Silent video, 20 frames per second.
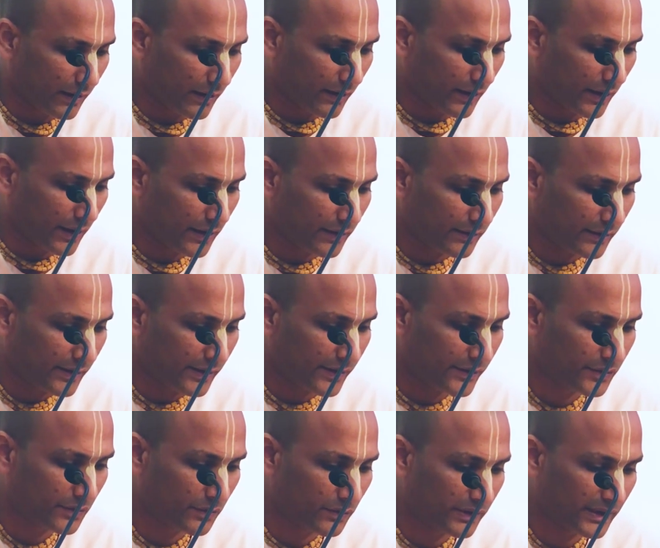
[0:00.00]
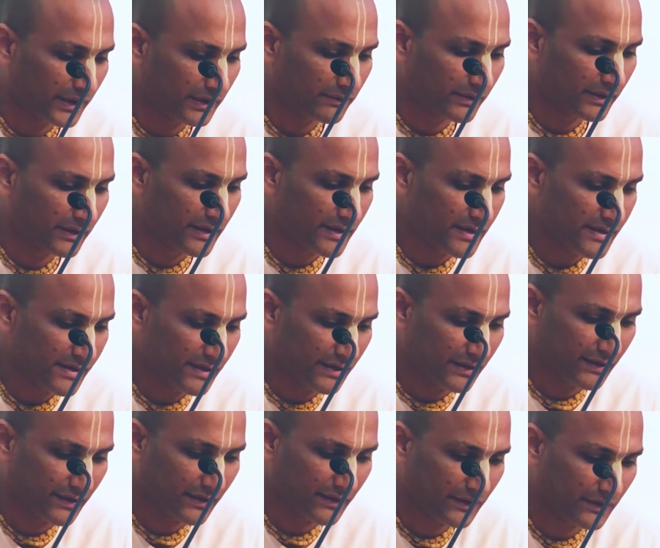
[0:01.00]
And he should live in a
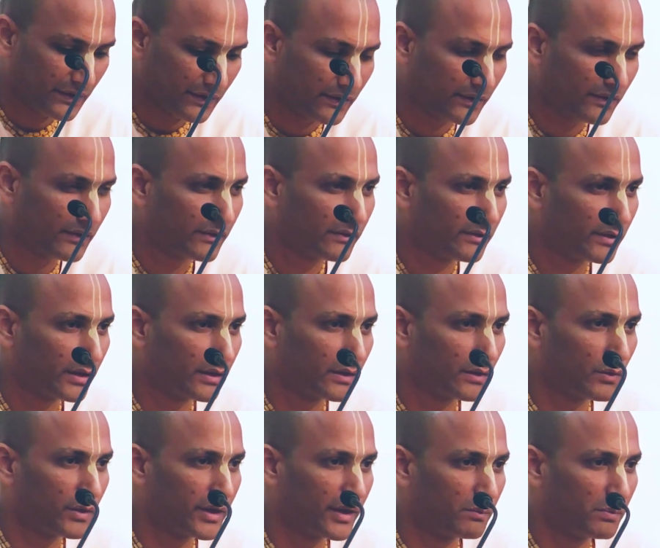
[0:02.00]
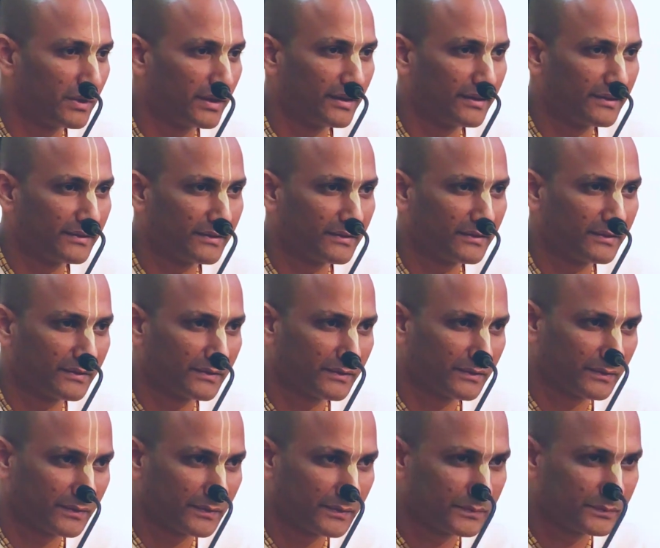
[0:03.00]
secluded
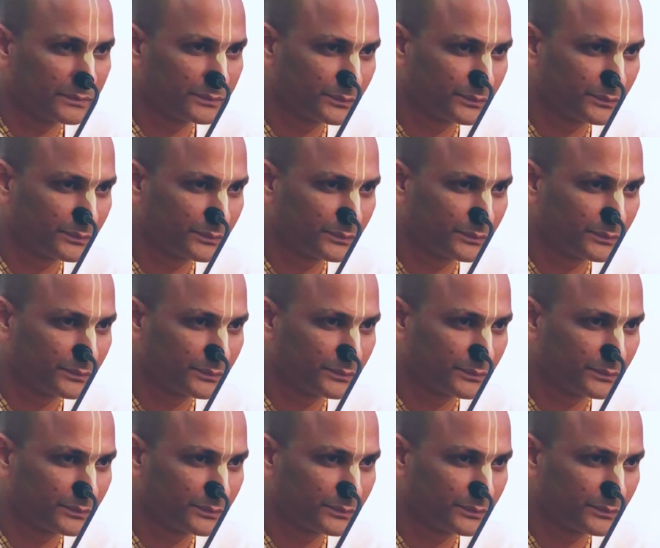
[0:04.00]
place.